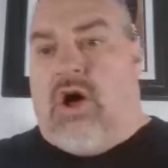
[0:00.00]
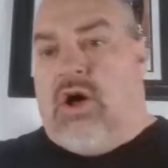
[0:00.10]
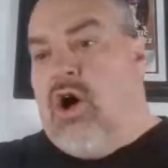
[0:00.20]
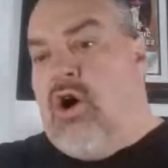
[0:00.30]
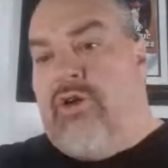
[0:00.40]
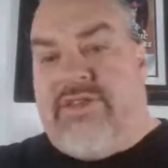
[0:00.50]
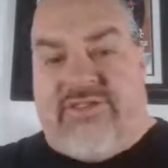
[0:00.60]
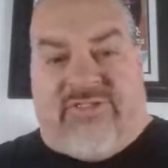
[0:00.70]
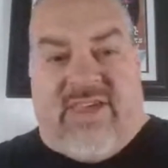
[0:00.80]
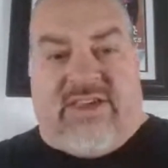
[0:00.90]
All
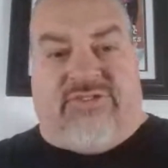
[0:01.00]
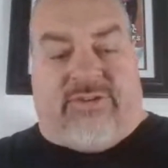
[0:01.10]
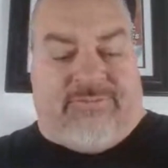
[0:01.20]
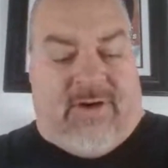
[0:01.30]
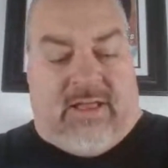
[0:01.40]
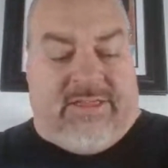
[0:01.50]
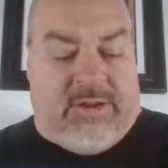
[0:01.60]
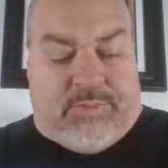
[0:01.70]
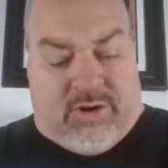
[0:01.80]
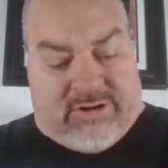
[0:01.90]
these things are falling
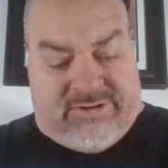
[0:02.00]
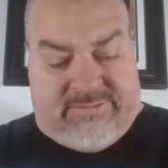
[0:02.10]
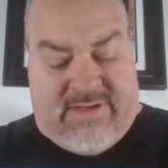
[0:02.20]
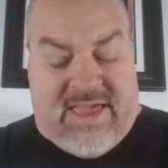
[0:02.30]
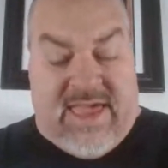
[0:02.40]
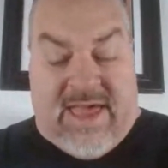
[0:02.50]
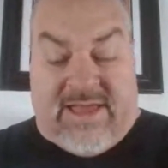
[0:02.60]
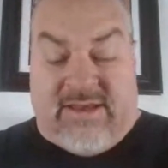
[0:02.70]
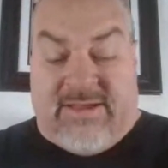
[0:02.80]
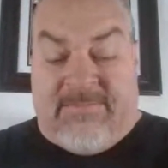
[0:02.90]
apart.
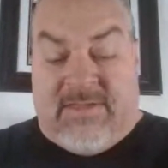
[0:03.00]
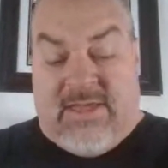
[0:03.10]
And